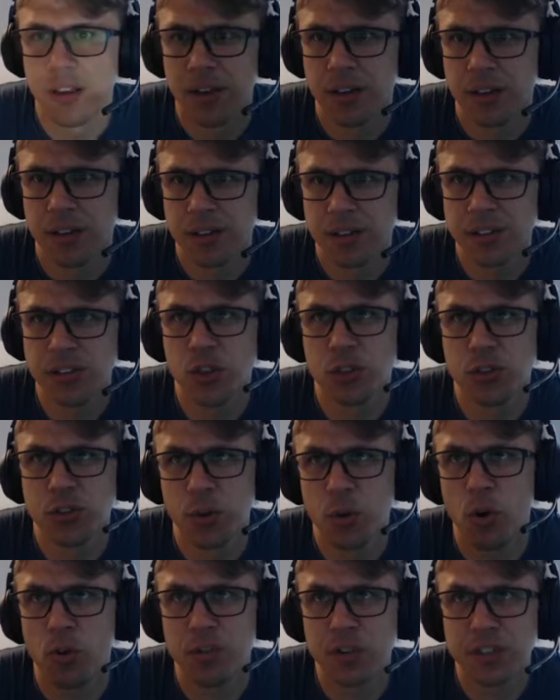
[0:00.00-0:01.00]
because
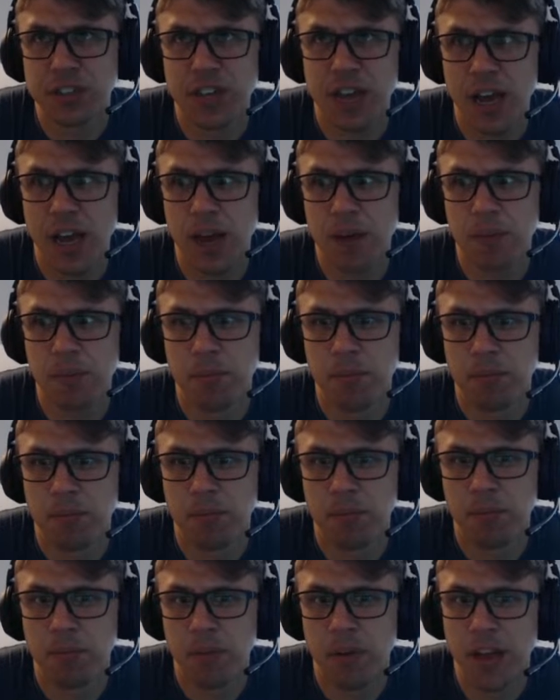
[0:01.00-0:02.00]
also over time,
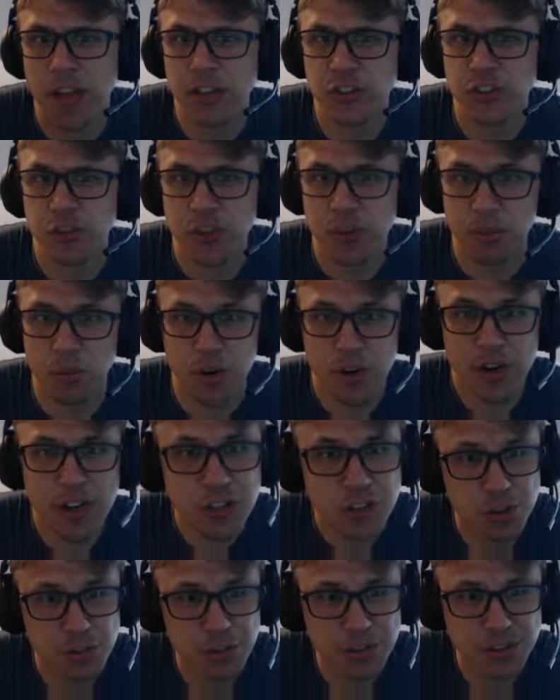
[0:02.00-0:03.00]
as you get more
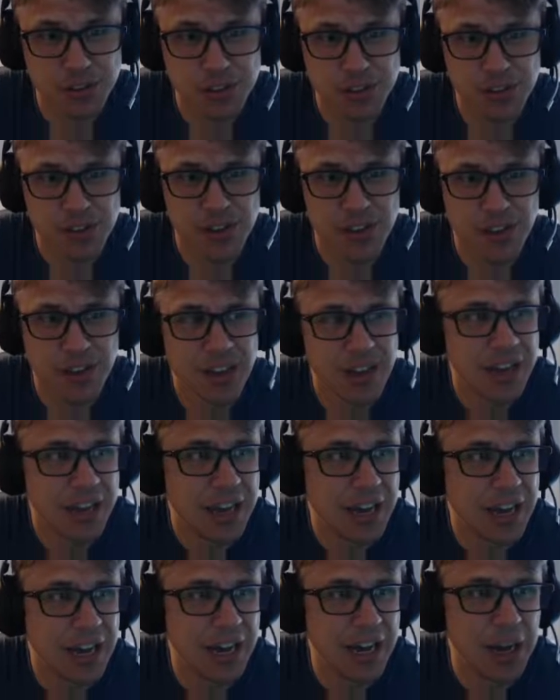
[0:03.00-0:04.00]
instruments,
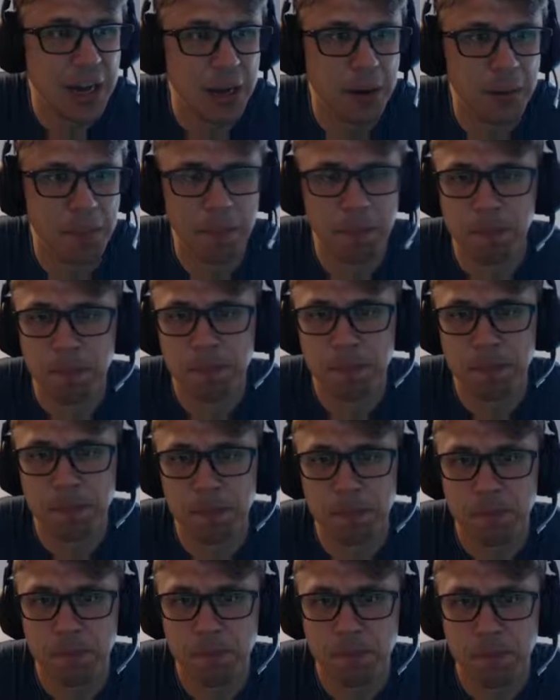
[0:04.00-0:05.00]

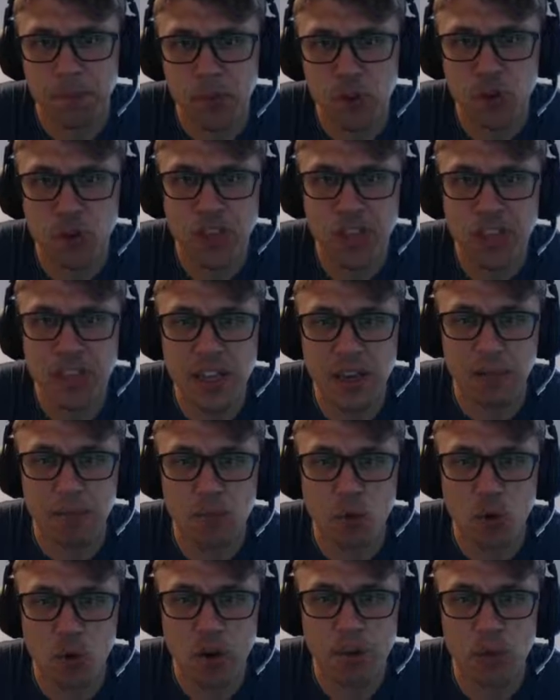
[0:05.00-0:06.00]
you can get
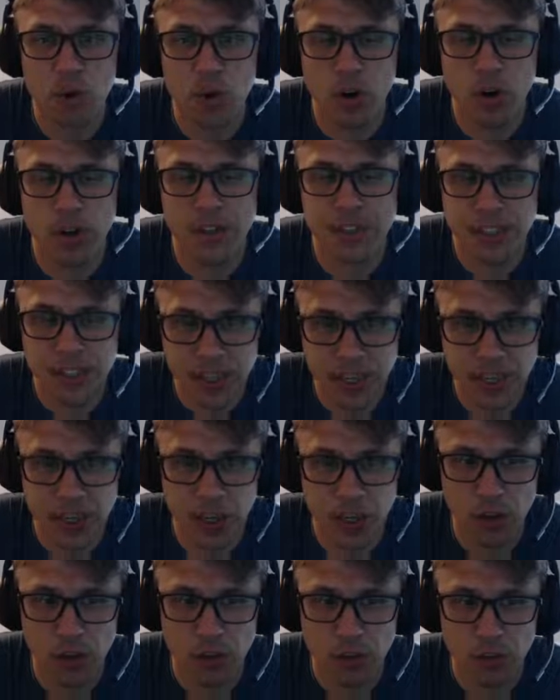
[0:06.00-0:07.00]
more and more
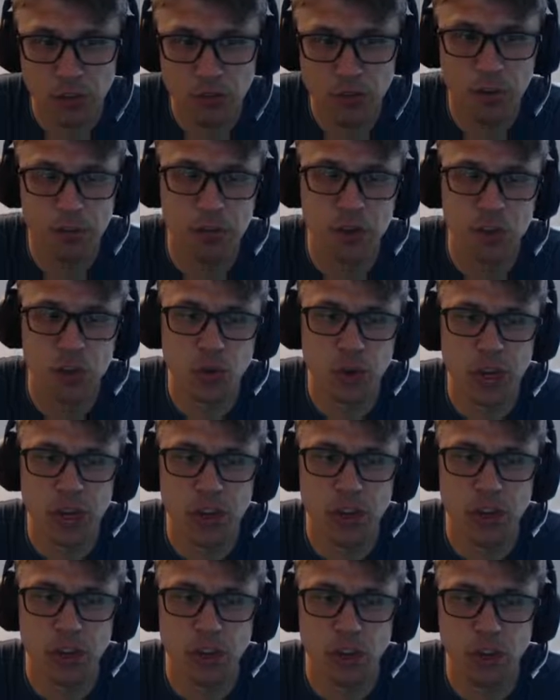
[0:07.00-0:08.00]
skill from
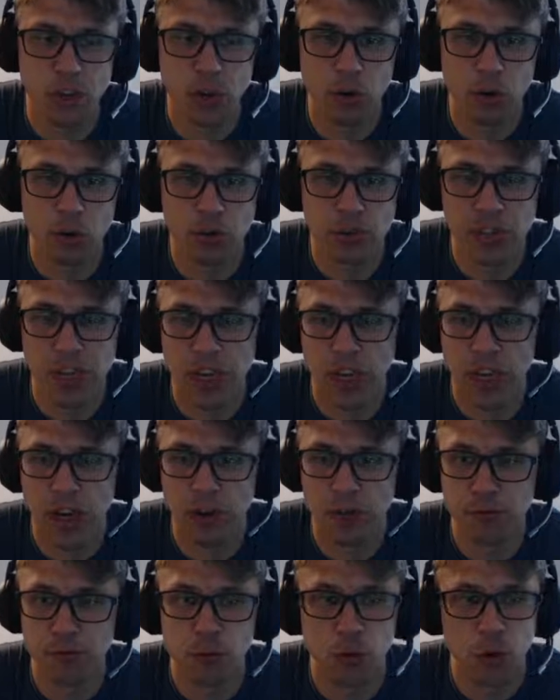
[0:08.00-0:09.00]
doing those
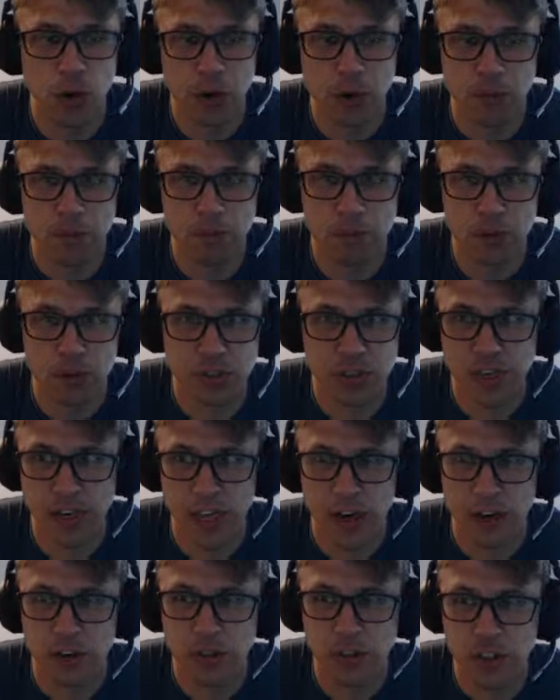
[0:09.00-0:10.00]
40%
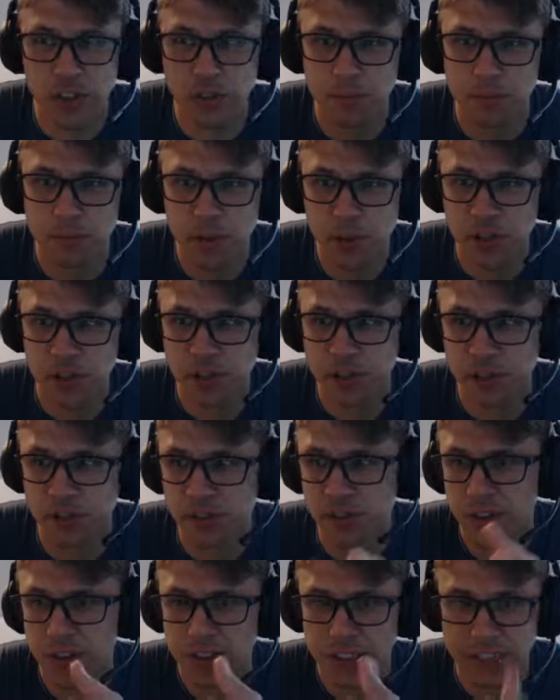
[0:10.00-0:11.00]
energy missions
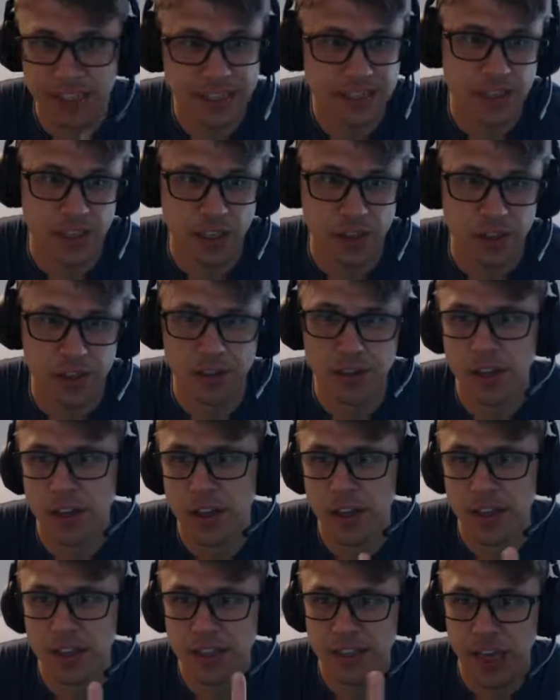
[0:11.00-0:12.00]
to get skill
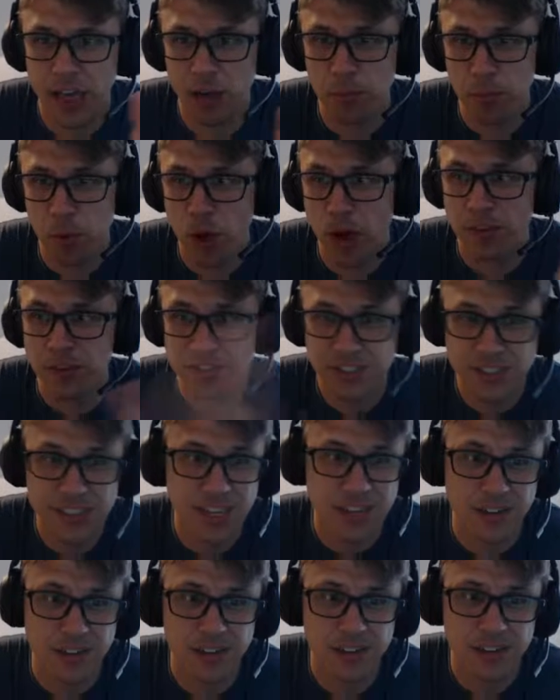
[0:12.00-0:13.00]
to help
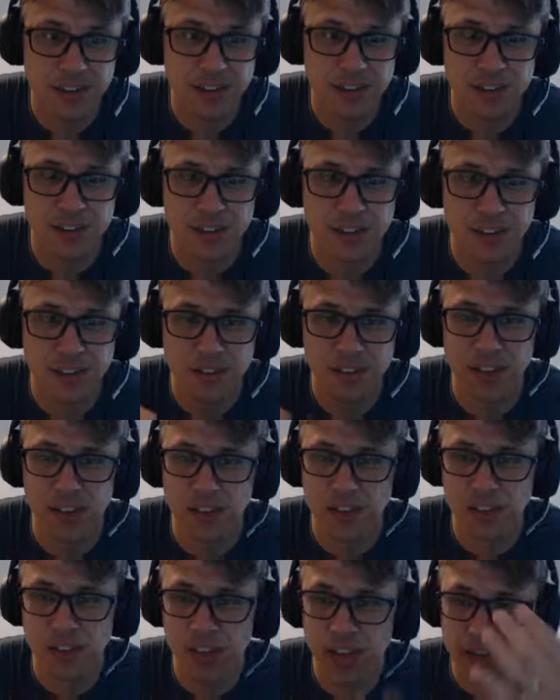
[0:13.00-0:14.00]
offset
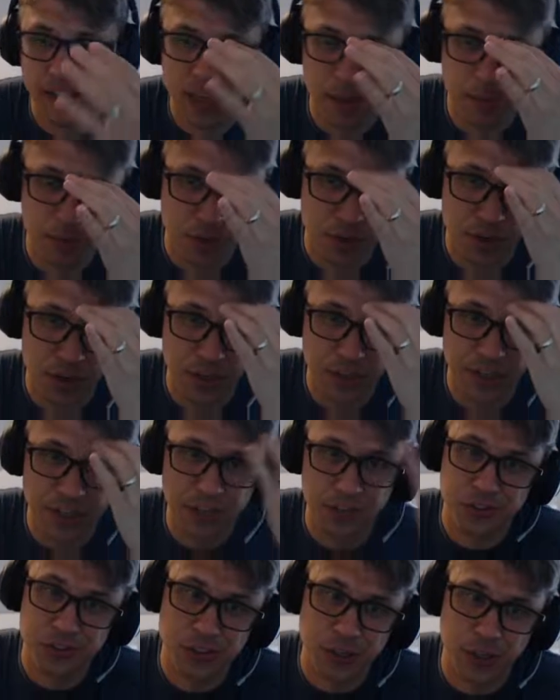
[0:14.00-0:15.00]
things and keep your ego
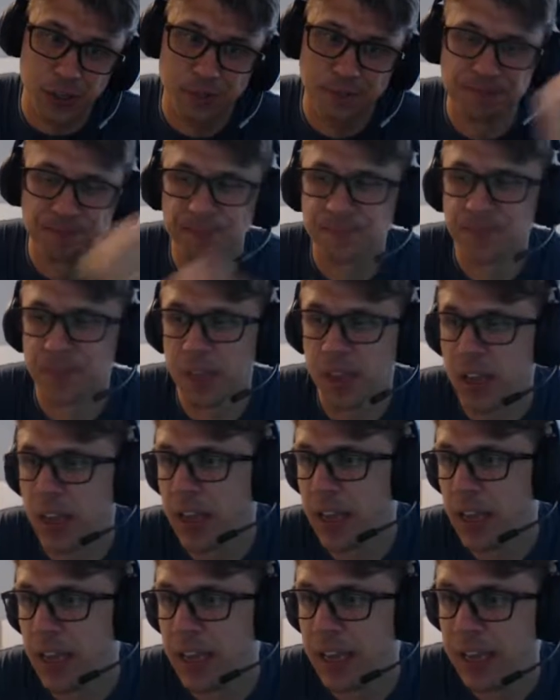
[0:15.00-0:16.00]
down. So
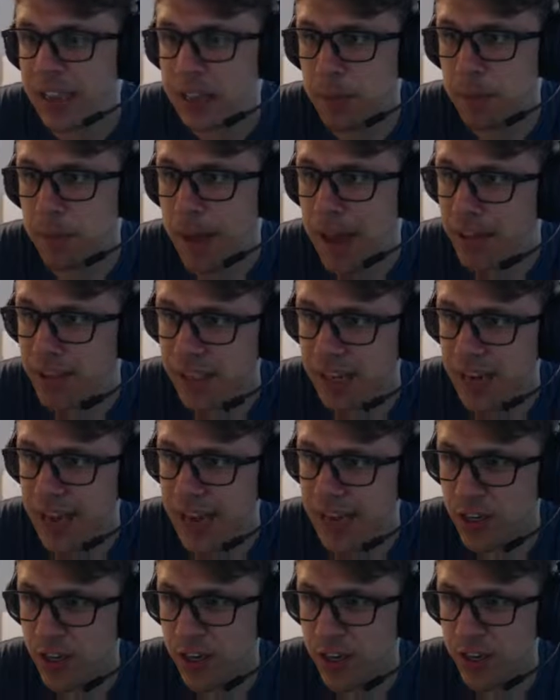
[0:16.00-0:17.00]
it's a balancing
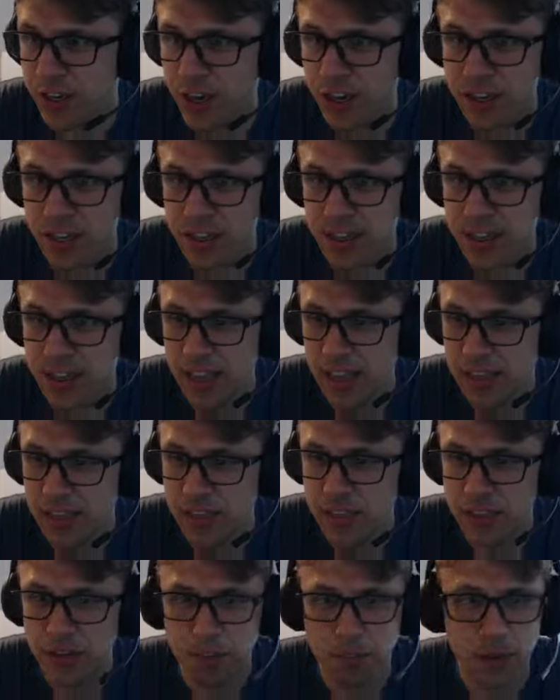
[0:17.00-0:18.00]
act in the
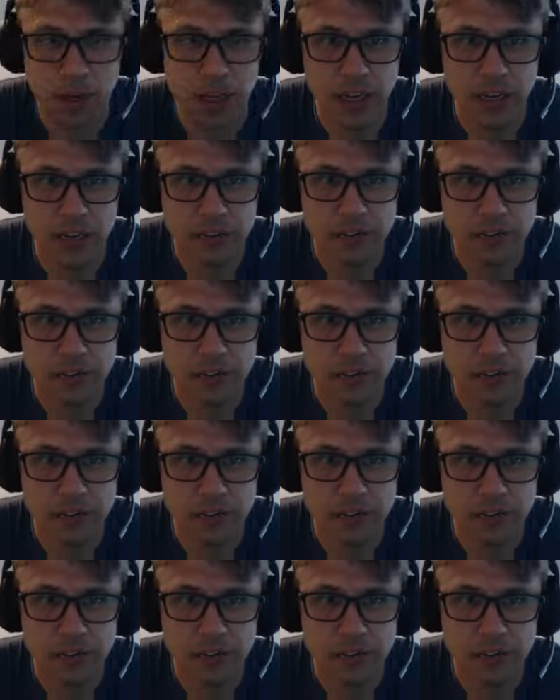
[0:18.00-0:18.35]
end, but